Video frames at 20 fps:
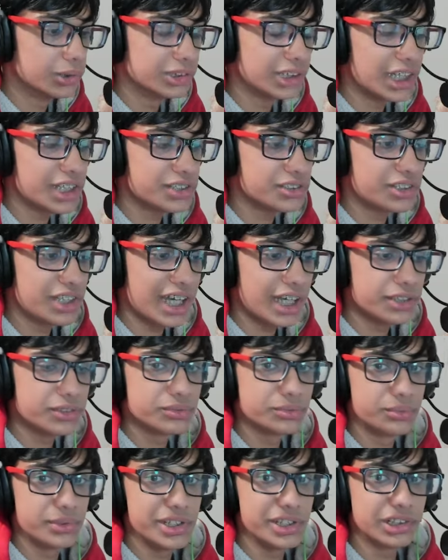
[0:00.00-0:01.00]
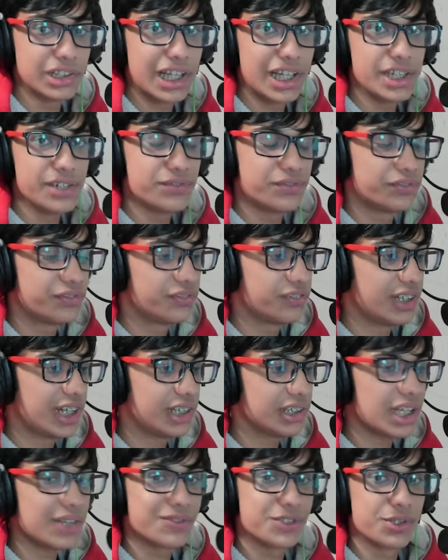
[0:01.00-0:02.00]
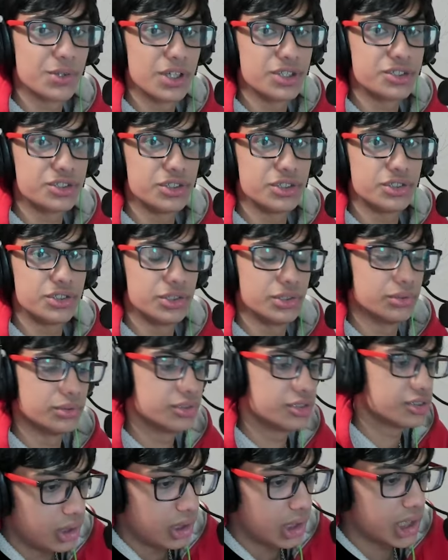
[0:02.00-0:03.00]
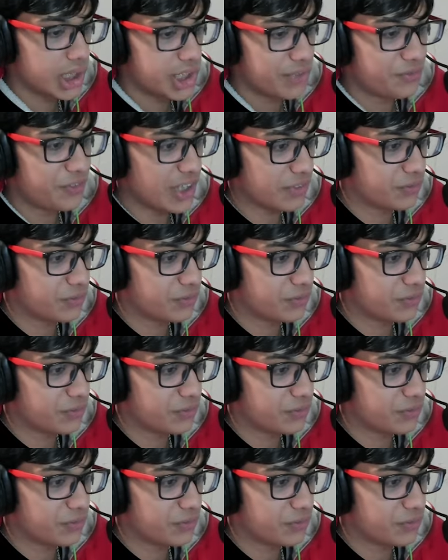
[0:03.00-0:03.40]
like that in real life, I'll have trust issues. Alright, effect